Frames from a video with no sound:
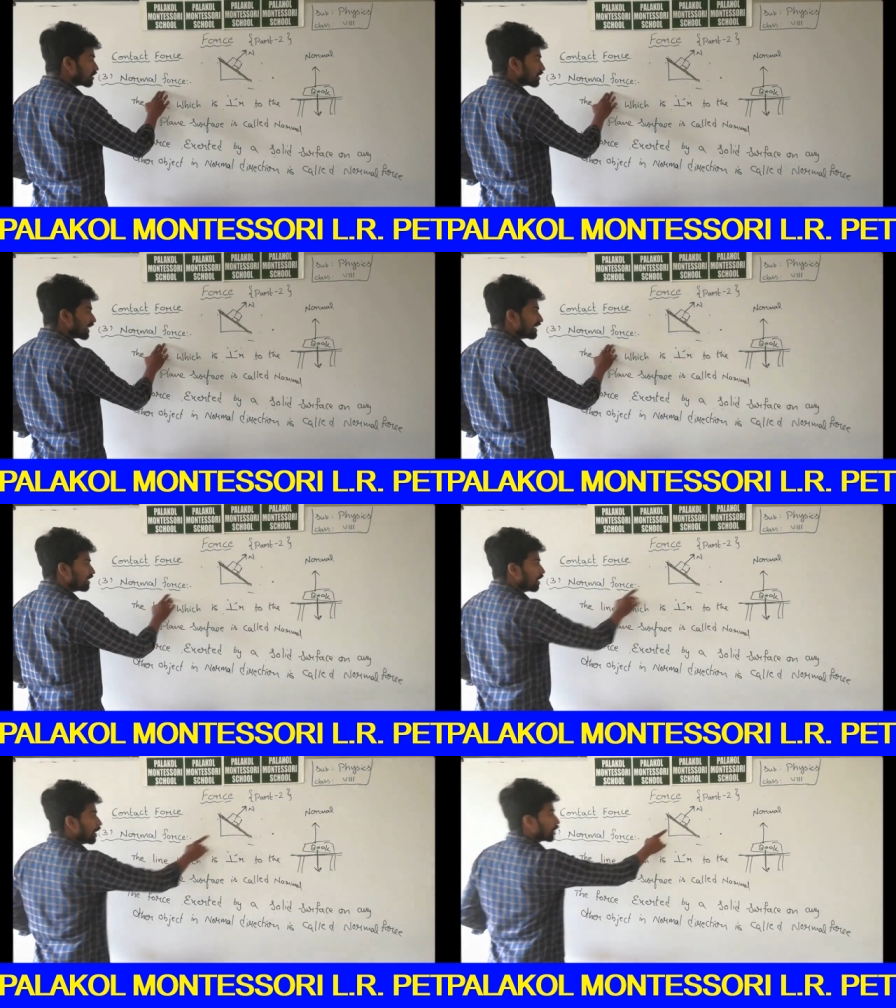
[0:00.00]
is a
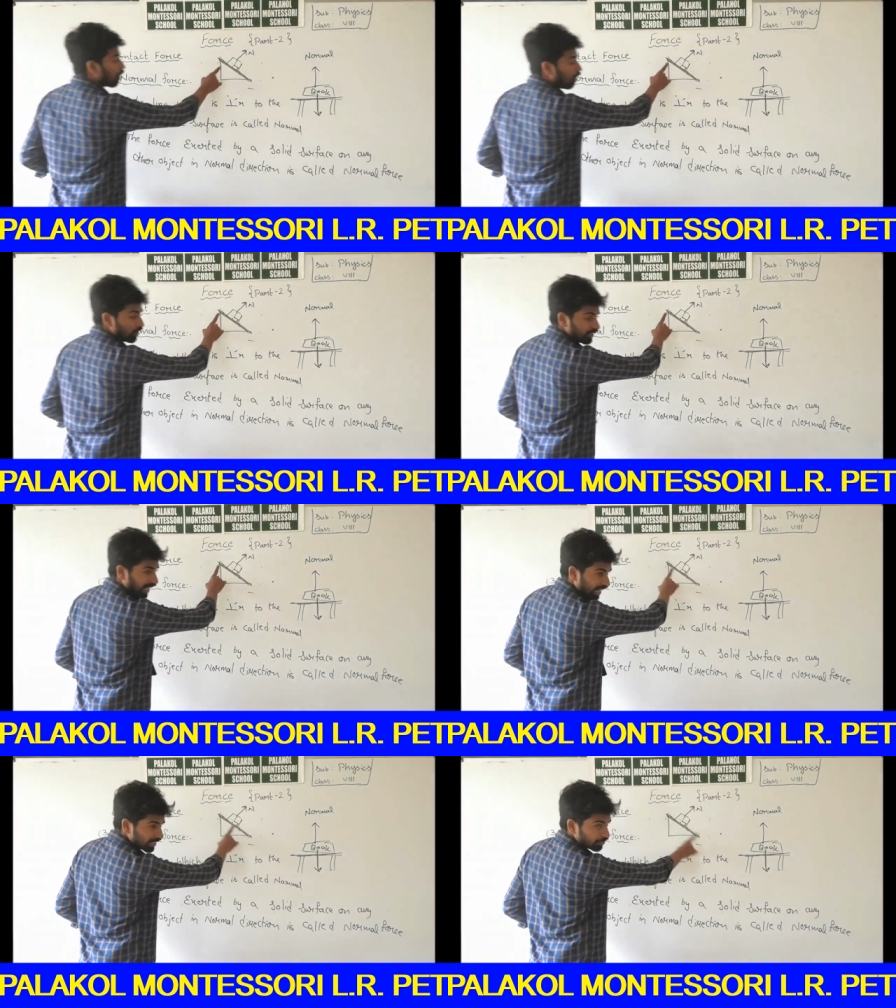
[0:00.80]

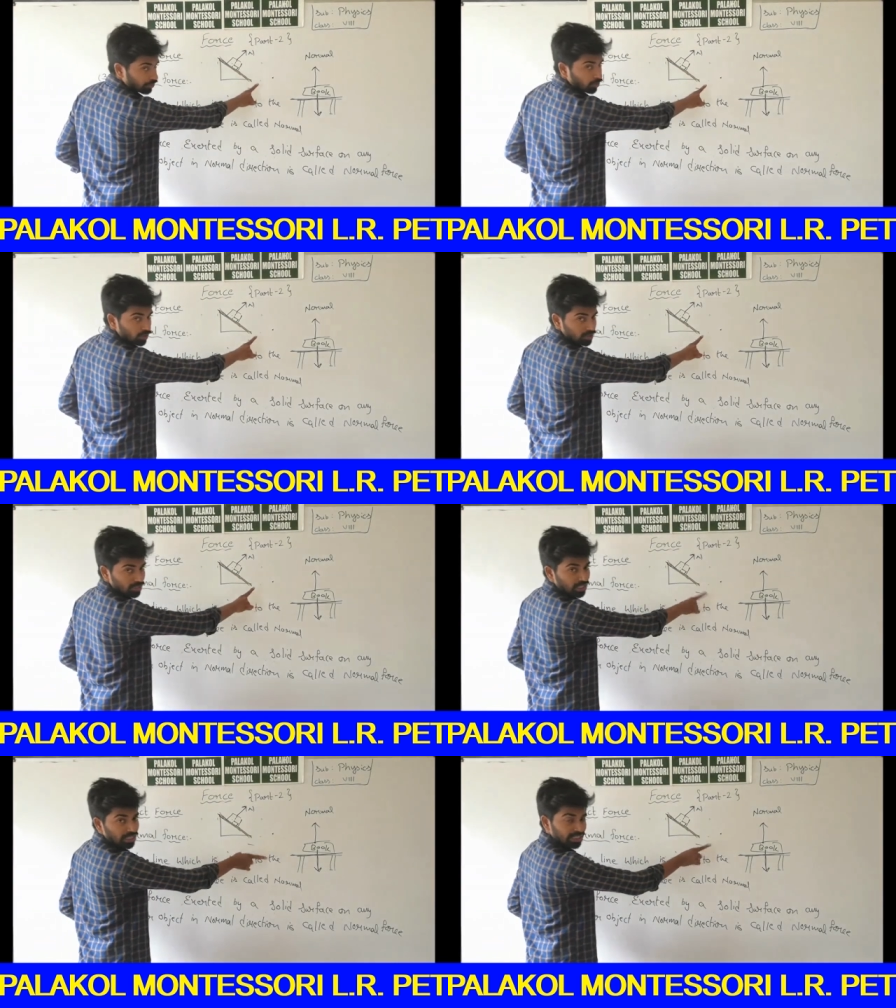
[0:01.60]
contact force
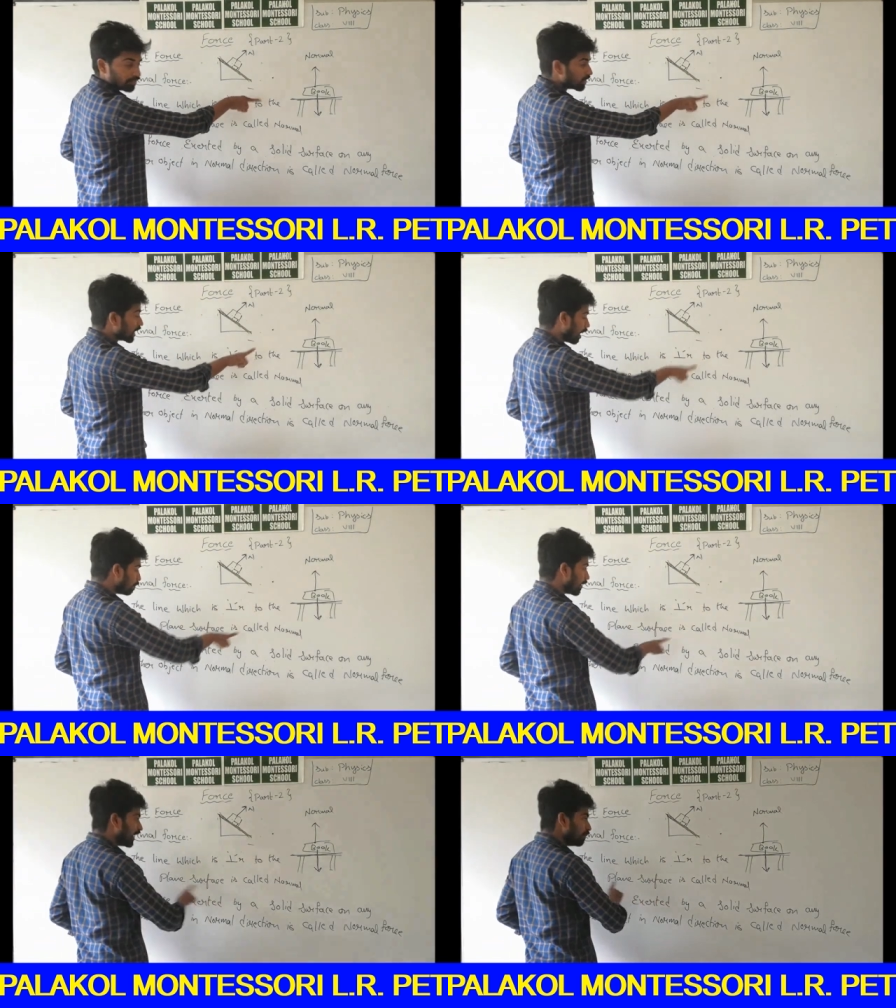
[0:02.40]
that was
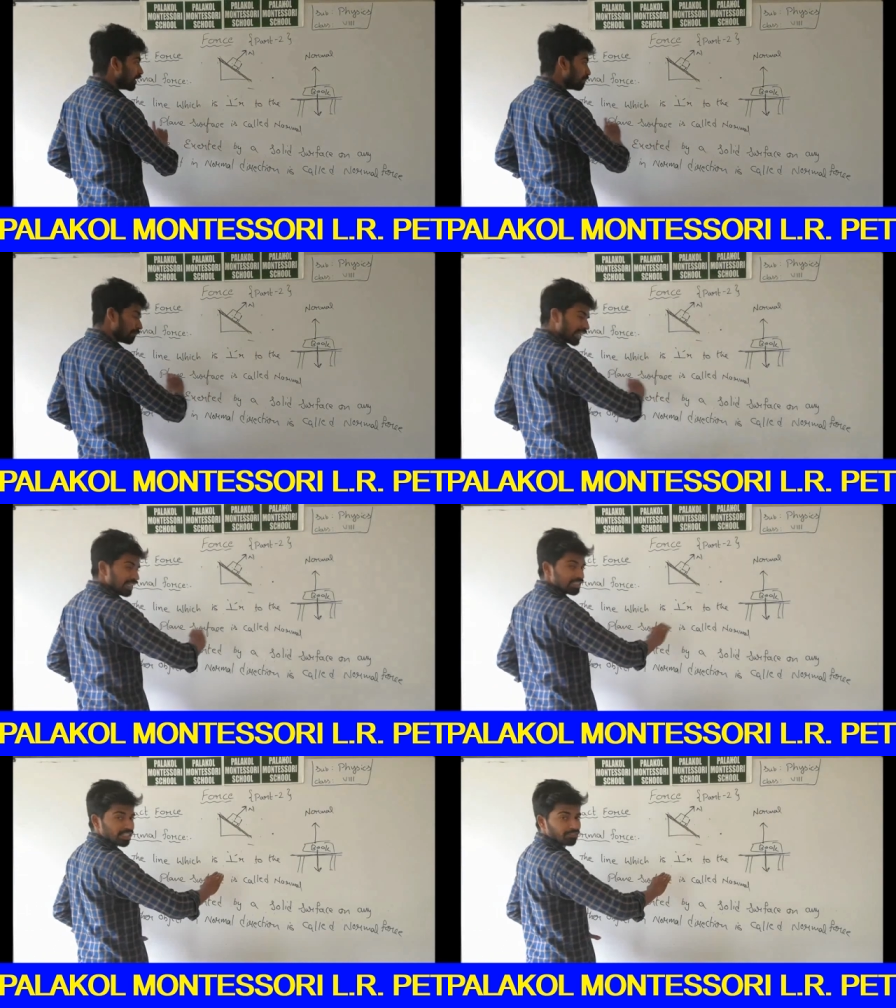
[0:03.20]
applied by a plane
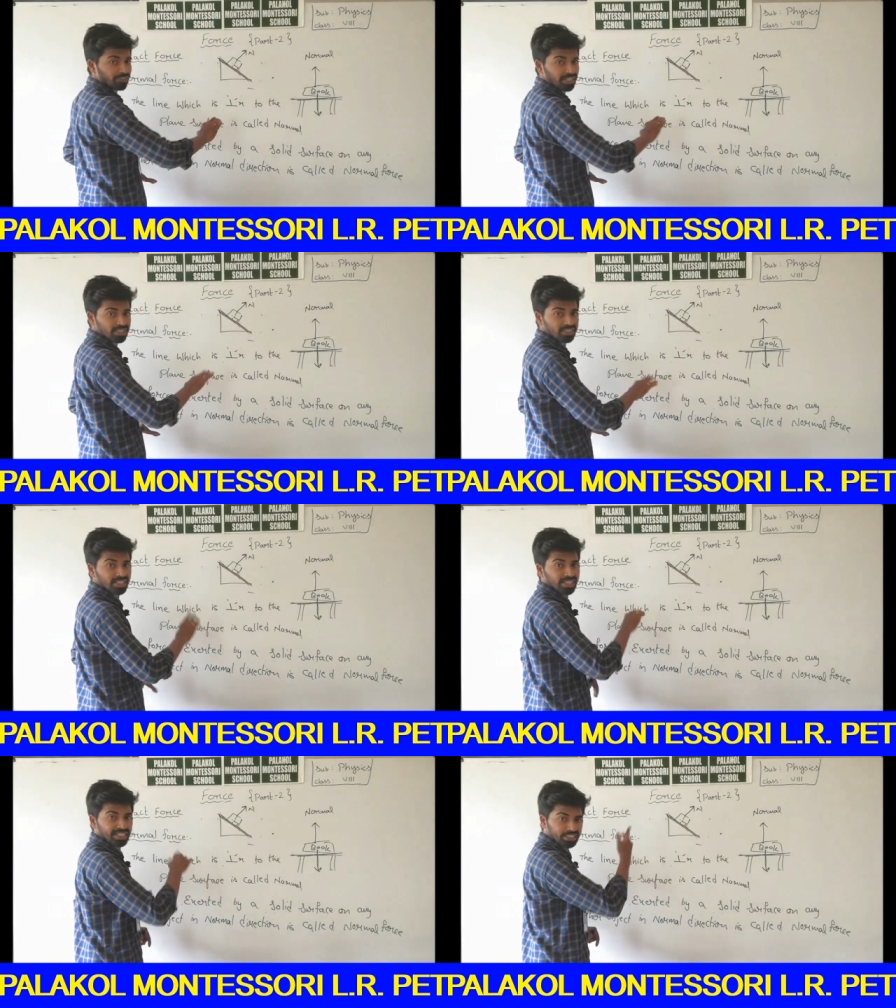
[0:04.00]
surface
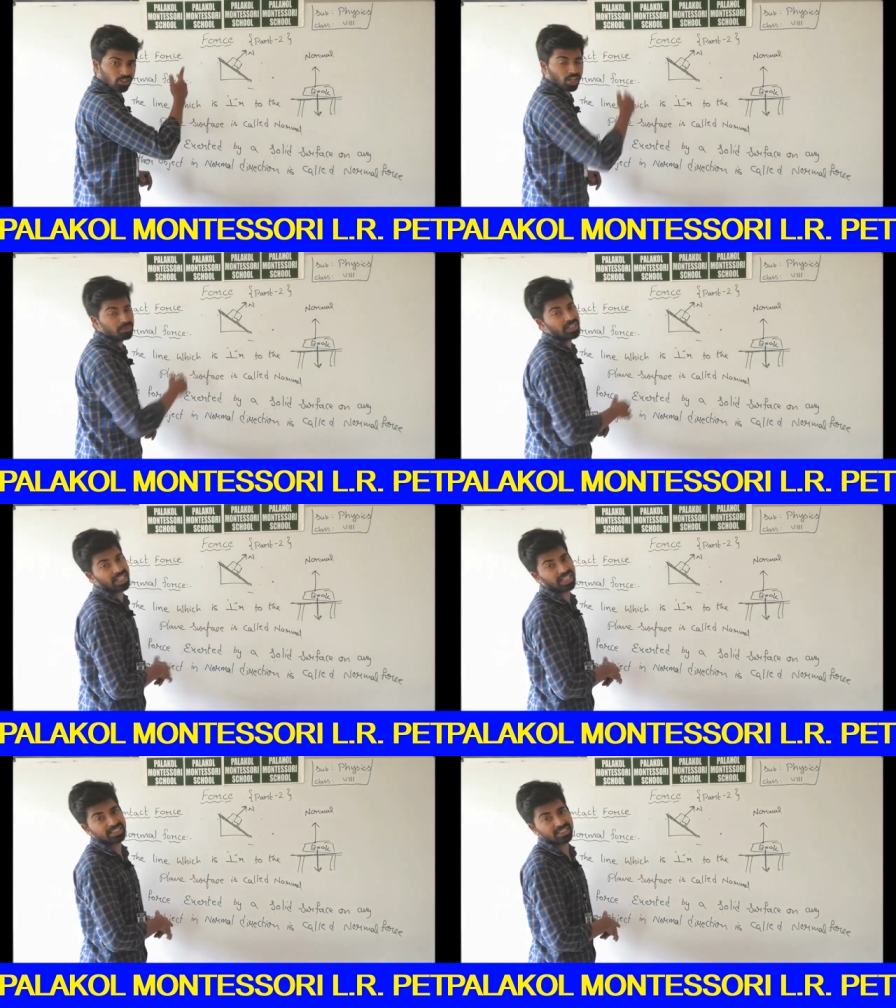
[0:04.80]
in the normal
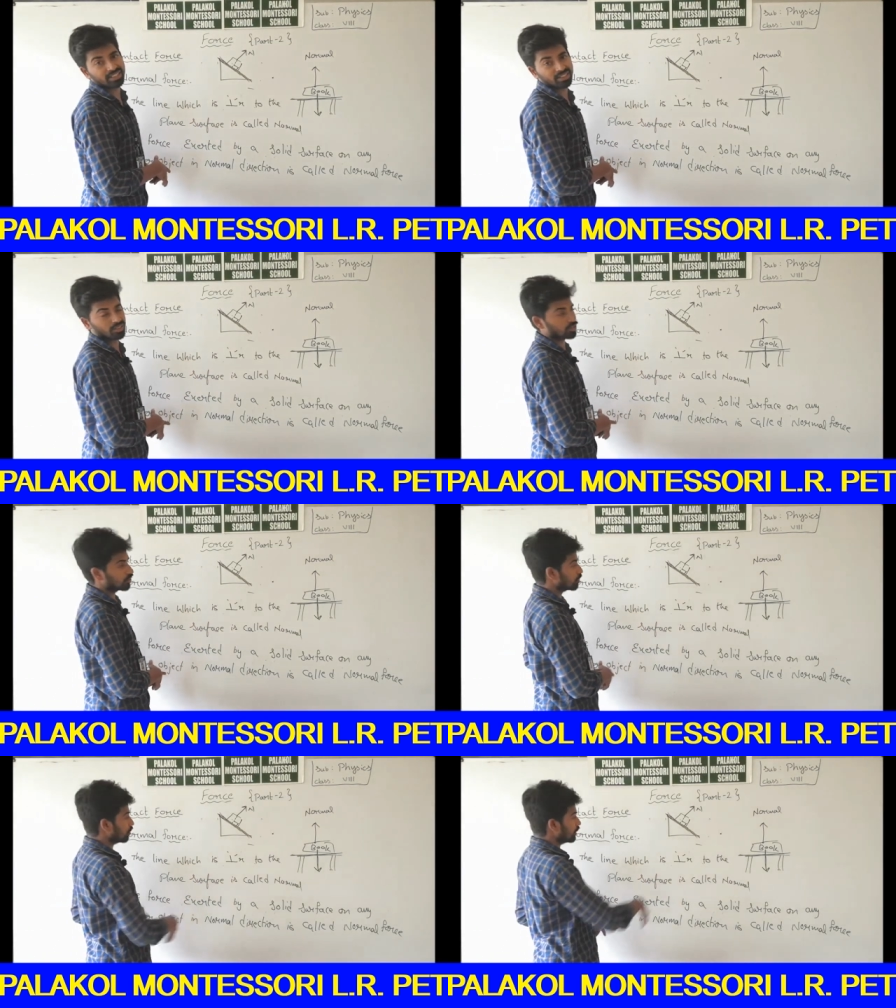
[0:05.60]
direction.
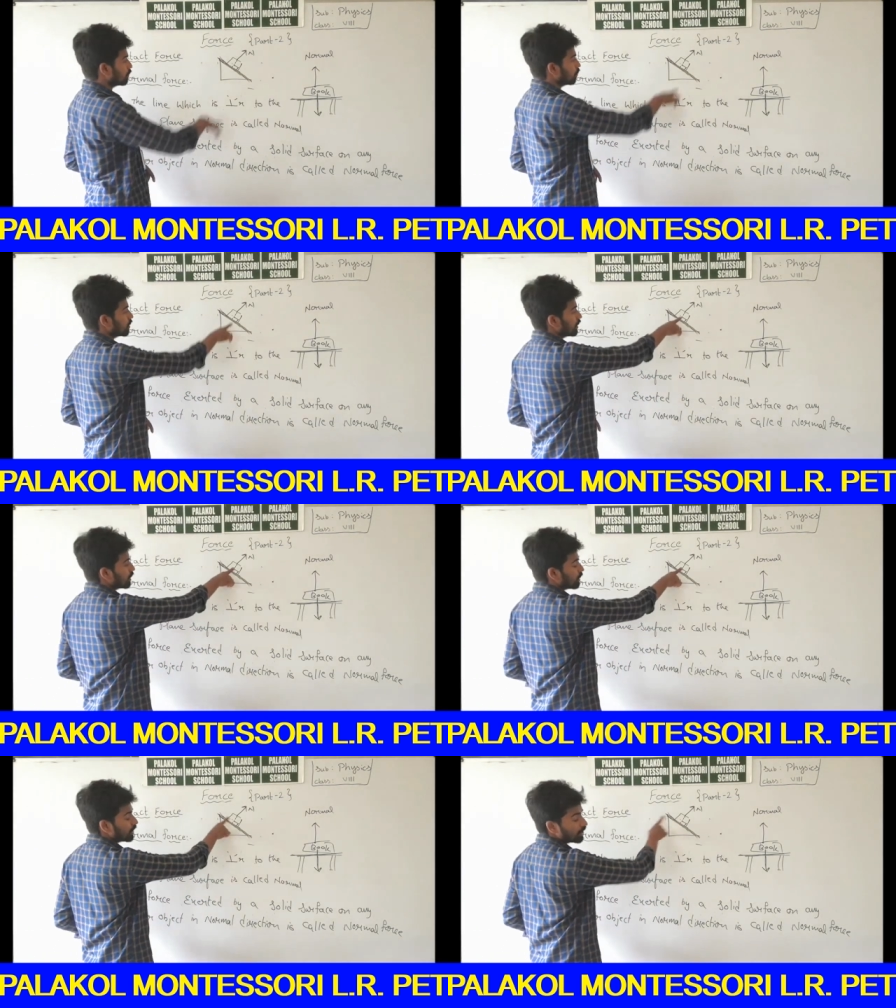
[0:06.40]
So, this
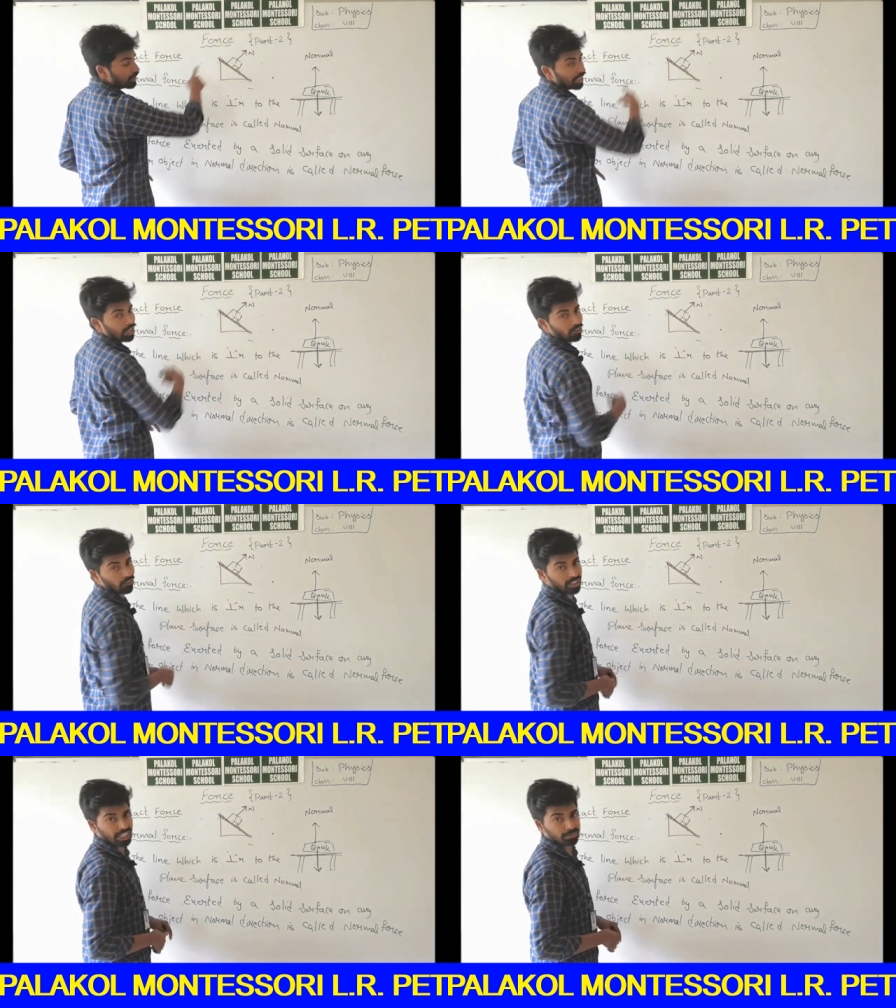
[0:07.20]
is
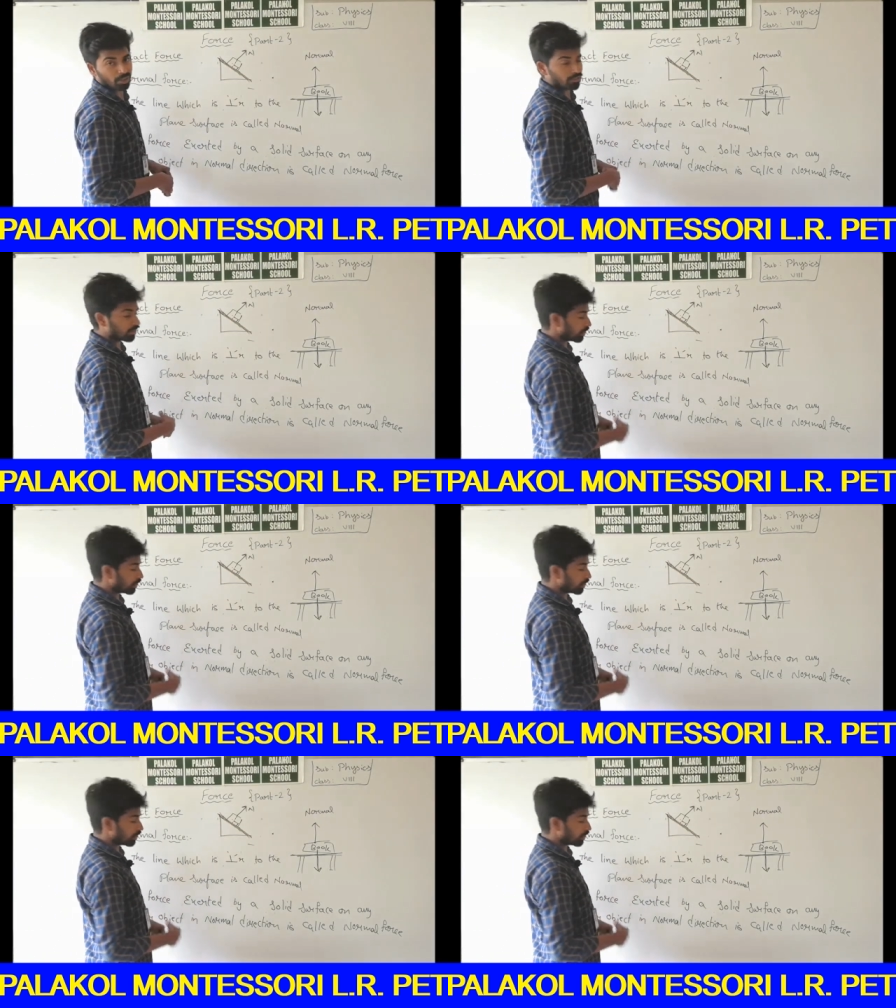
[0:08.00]
one type of